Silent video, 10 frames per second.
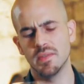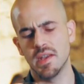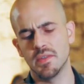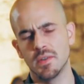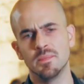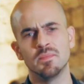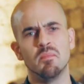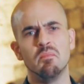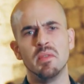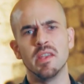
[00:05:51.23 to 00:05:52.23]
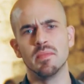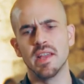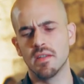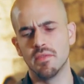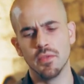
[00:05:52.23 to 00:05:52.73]
leather, big
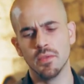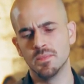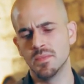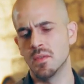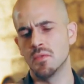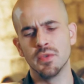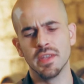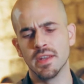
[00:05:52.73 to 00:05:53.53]
black fruit, really